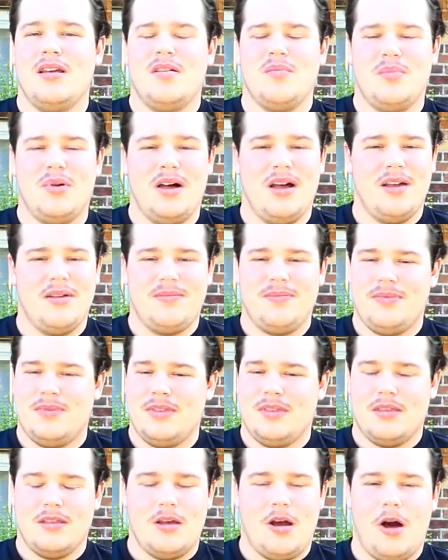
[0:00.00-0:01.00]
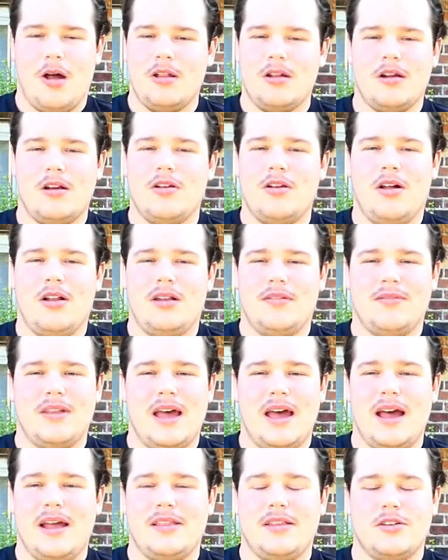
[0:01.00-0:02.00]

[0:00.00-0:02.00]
But other than all of that,